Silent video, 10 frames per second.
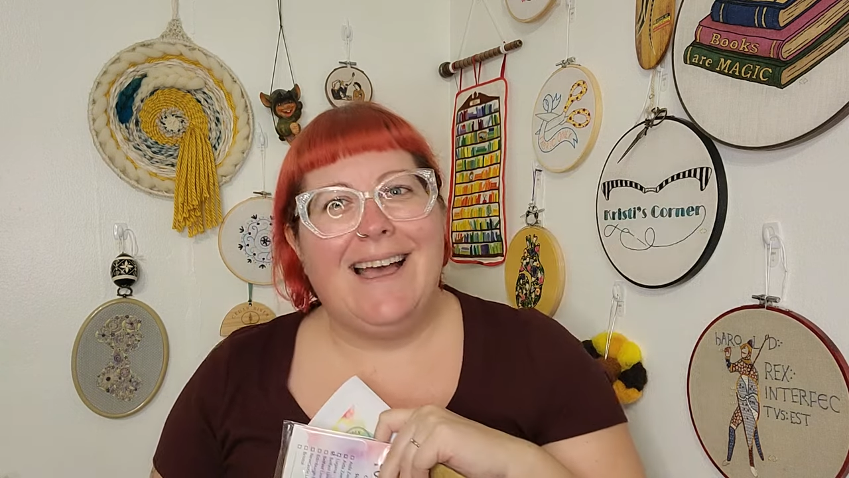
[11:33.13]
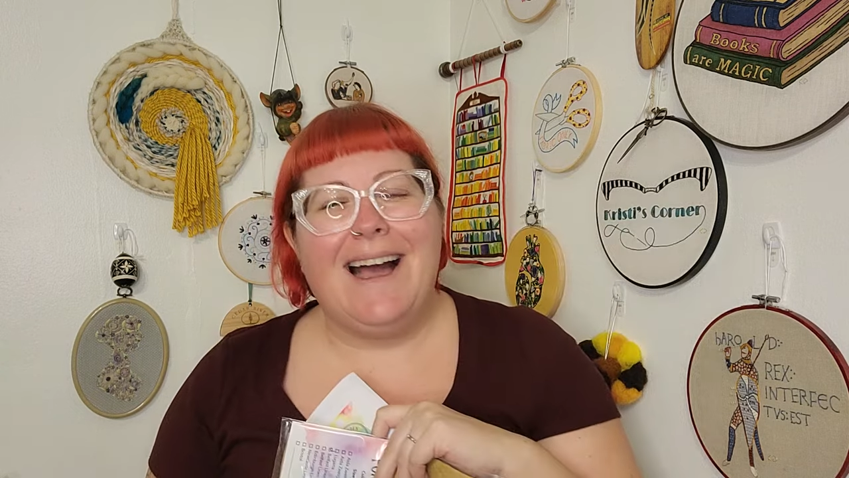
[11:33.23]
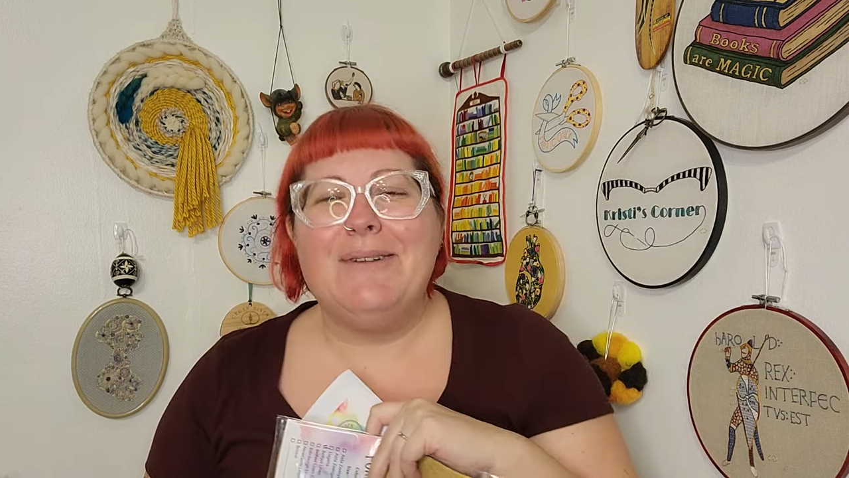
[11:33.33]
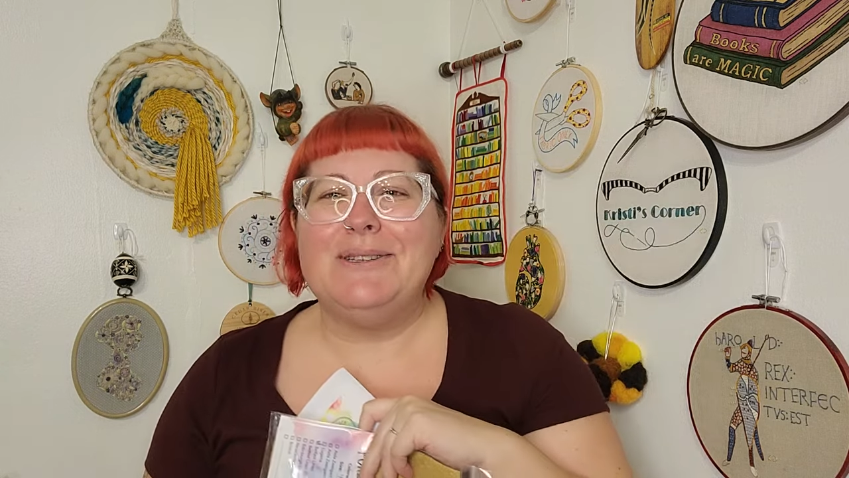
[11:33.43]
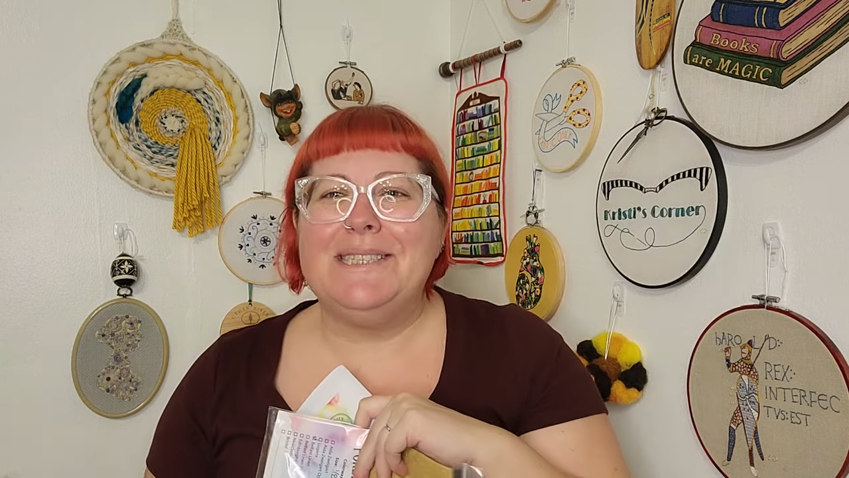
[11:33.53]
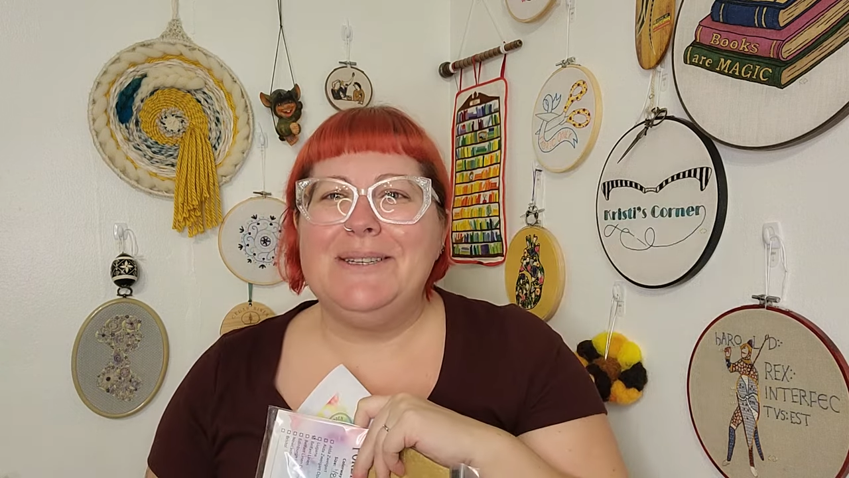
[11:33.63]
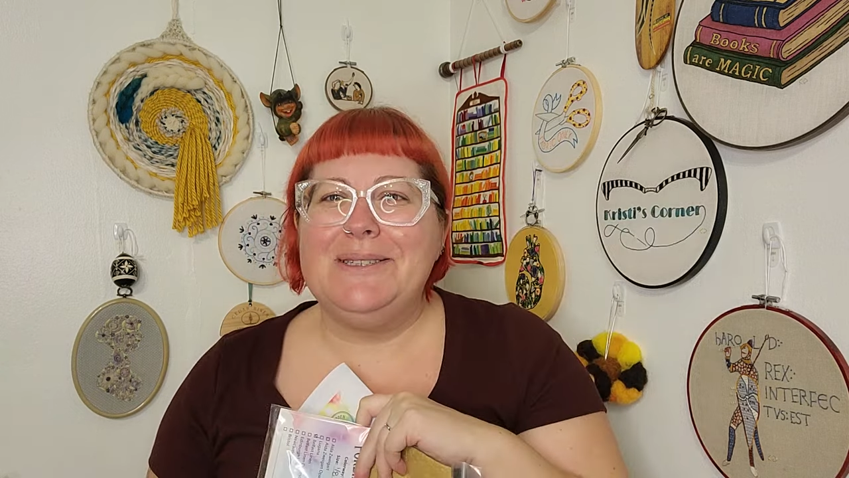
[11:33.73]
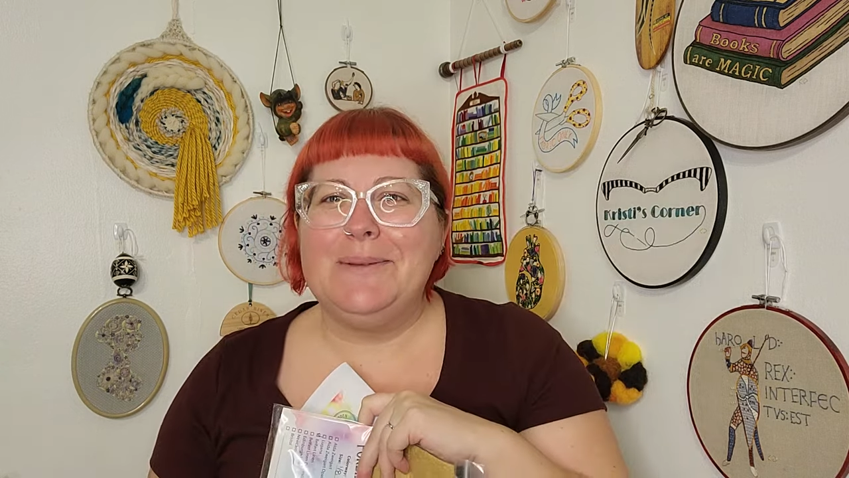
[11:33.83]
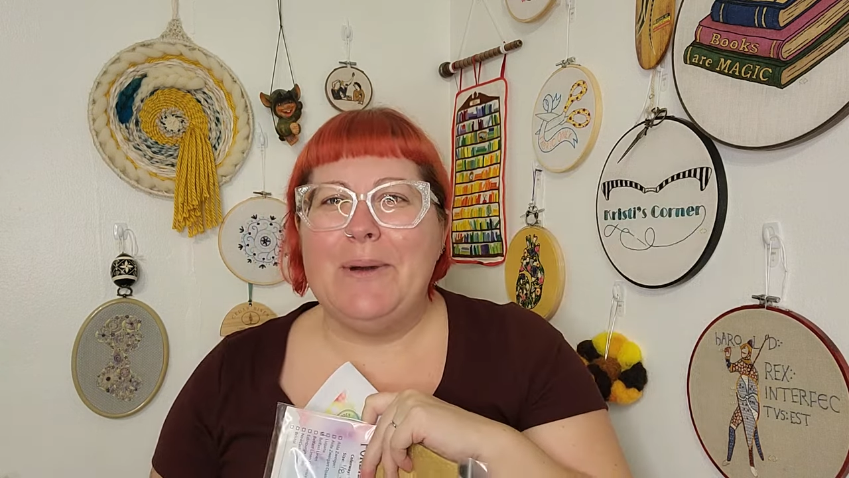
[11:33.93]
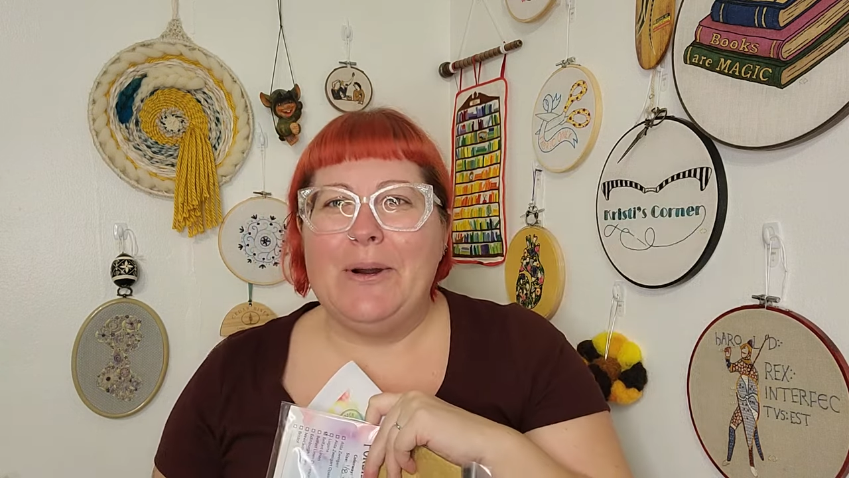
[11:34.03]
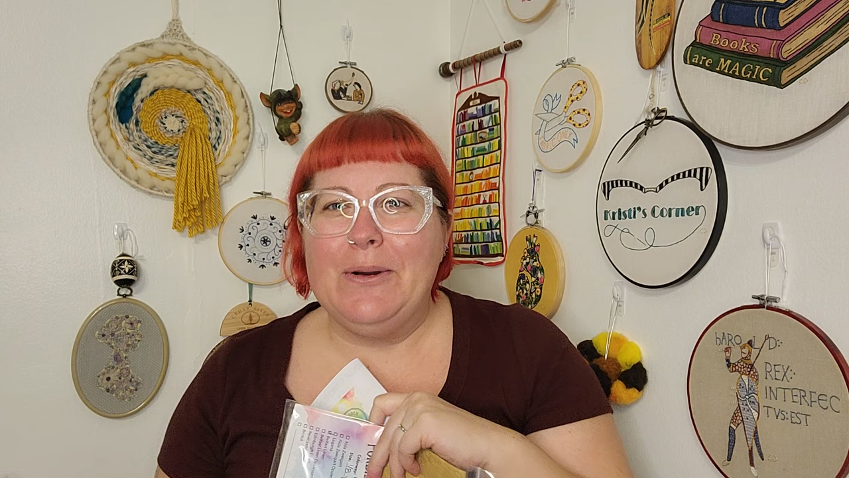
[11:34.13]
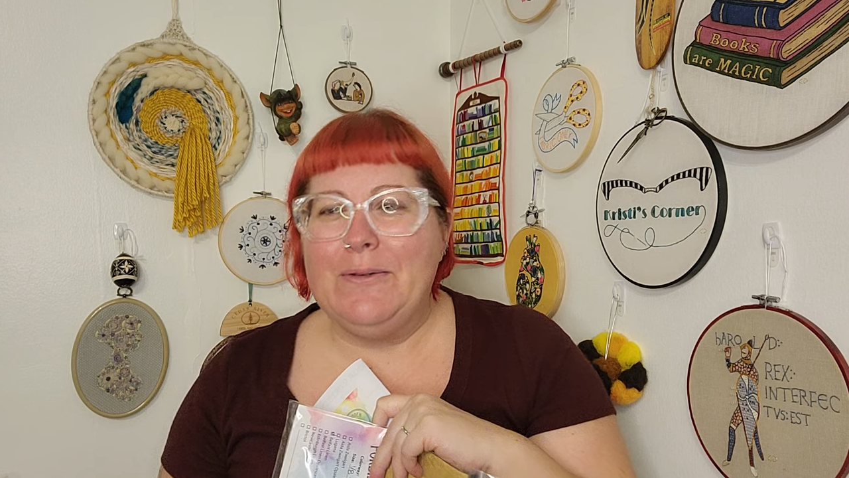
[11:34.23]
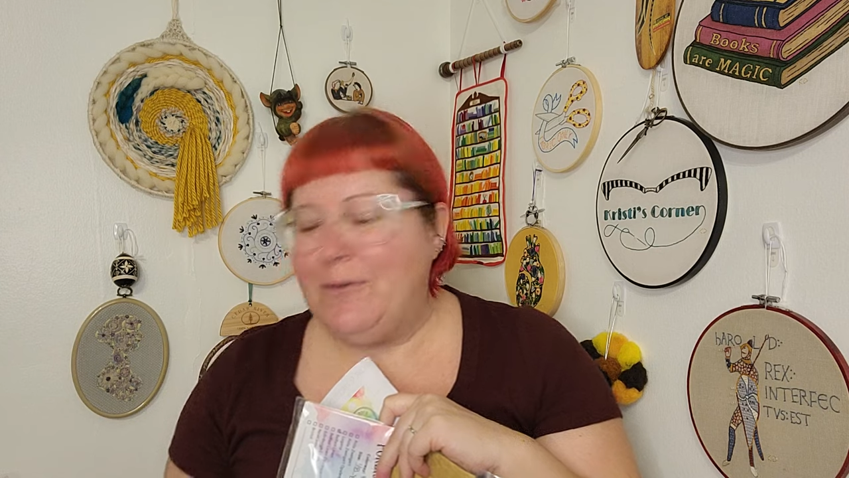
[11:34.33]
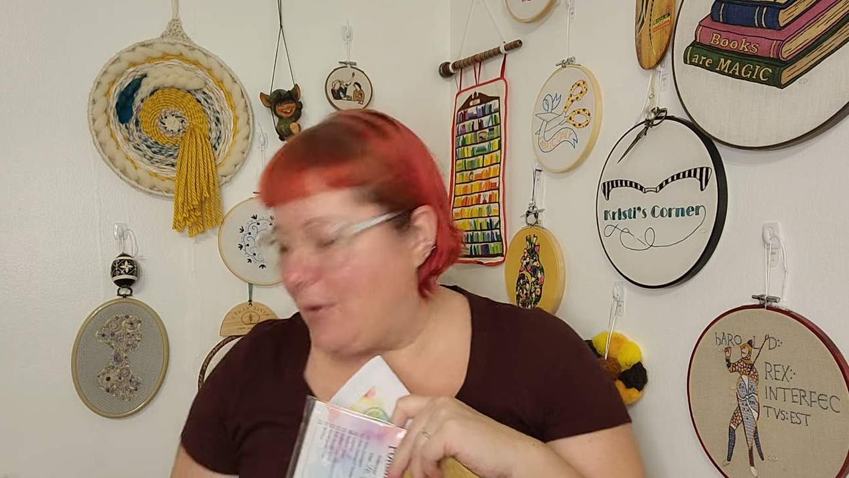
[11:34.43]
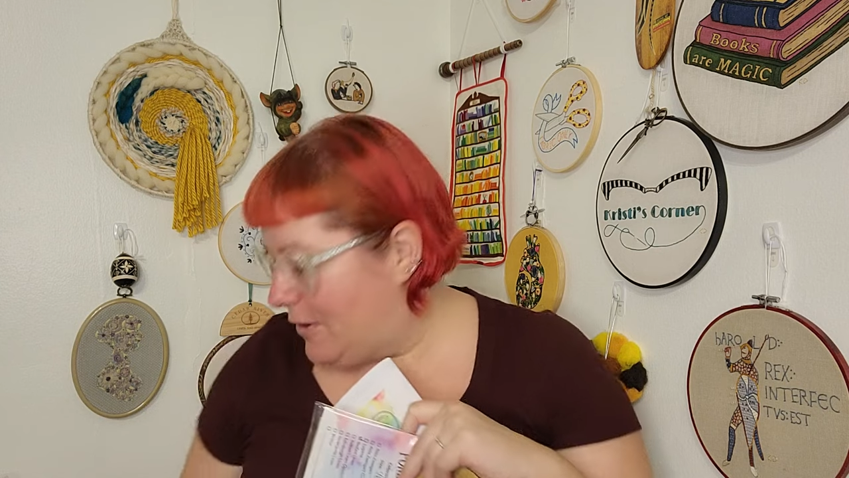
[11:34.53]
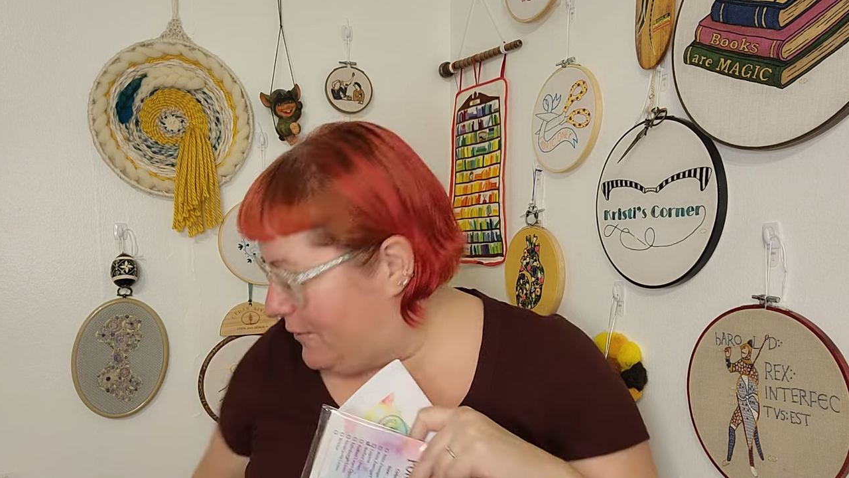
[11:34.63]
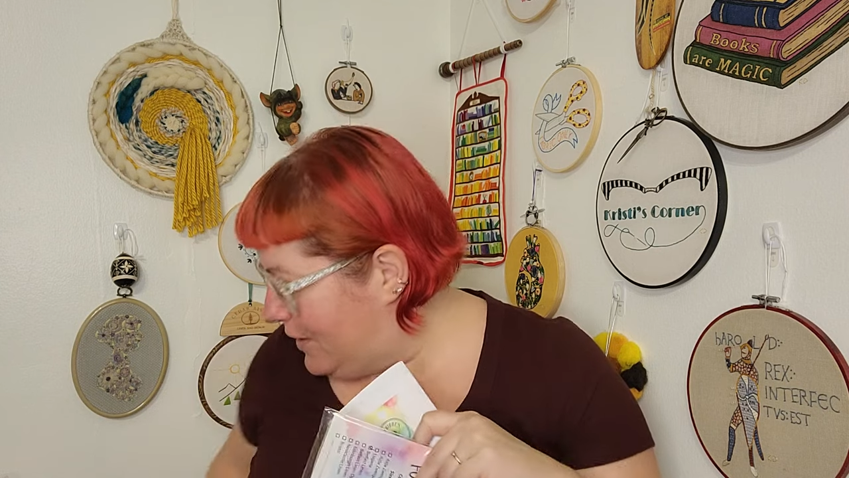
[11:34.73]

I will see you tomorrow for